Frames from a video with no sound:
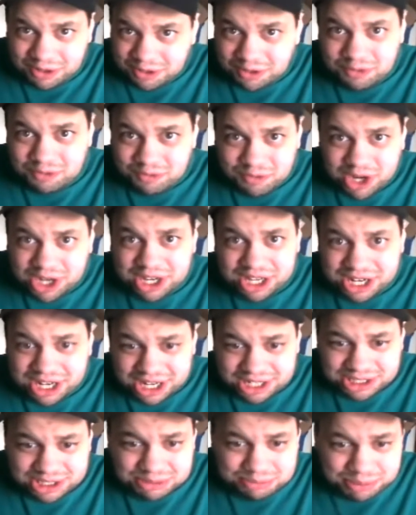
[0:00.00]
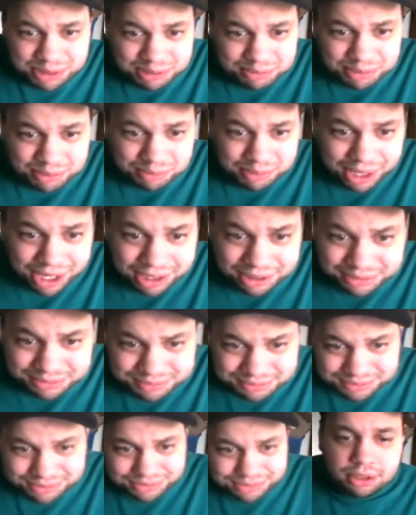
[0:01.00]
These fucking ancient people, man.
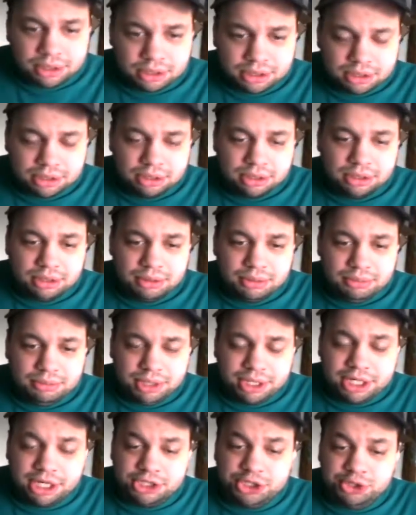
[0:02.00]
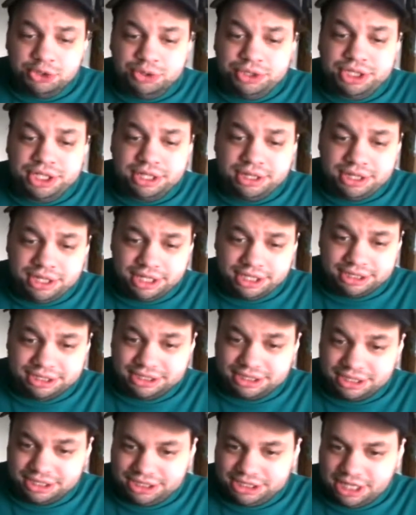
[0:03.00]
"Because you did
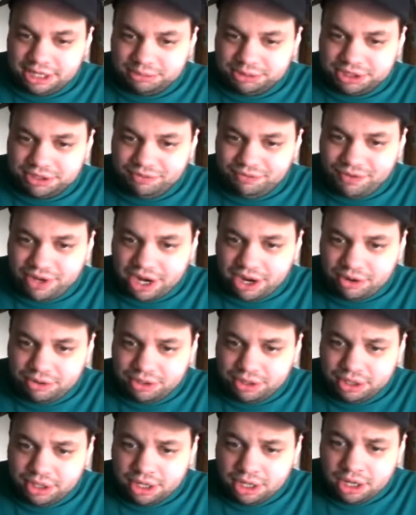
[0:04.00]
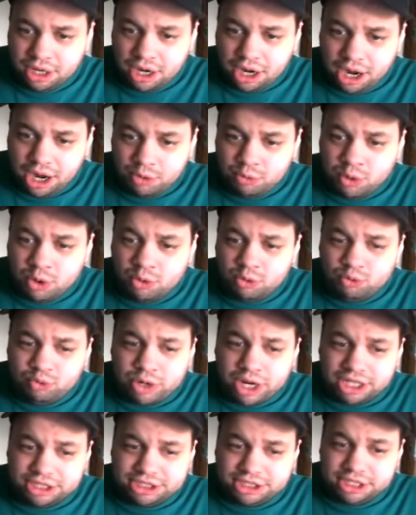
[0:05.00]
this," Samson vowed, "I won't
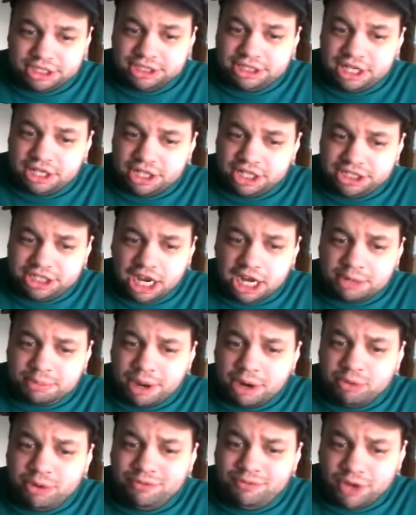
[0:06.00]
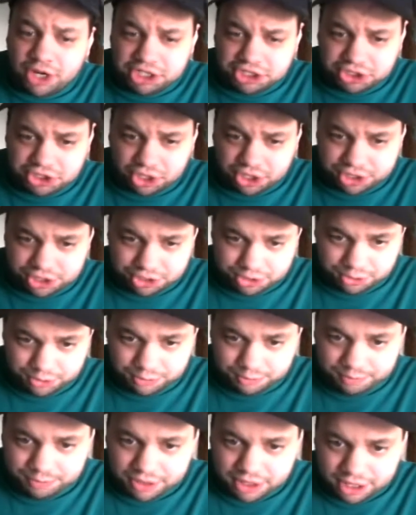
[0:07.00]
rest until I take my revenge on you."